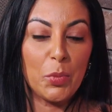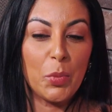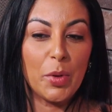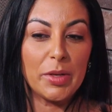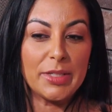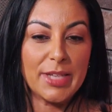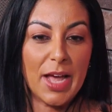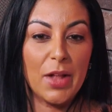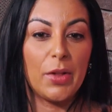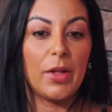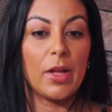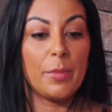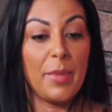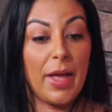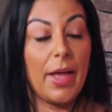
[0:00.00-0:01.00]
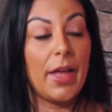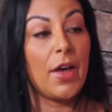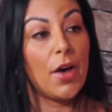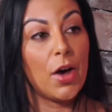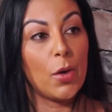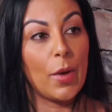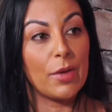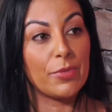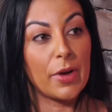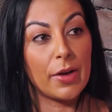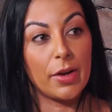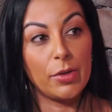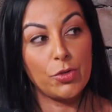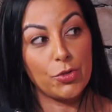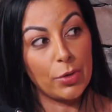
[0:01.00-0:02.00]
would tell him, hey, oh, I've got
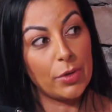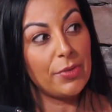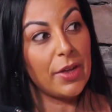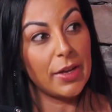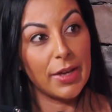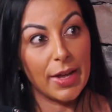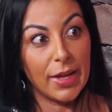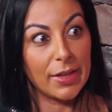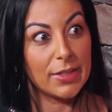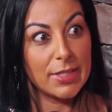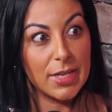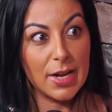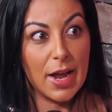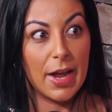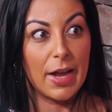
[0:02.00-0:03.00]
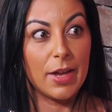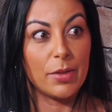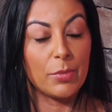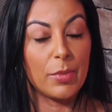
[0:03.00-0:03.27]
a trivia gig tonight.